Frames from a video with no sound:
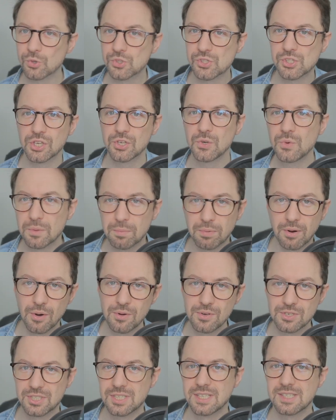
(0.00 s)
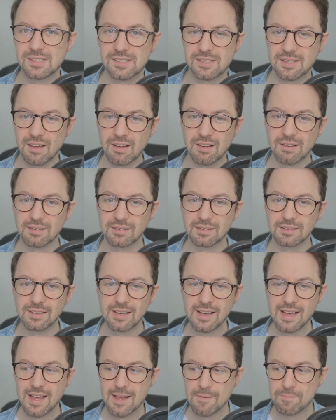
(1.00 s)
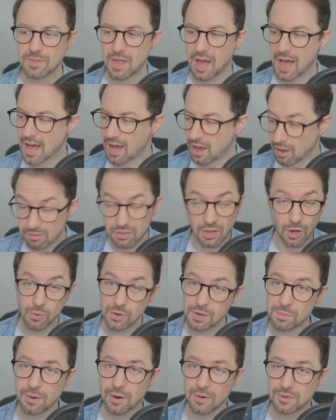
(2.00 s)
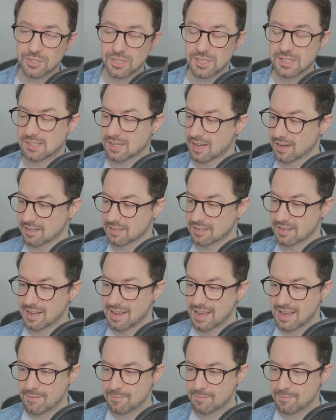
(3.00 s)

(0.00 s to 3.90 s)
two approaches done, uh, or cold approaches done.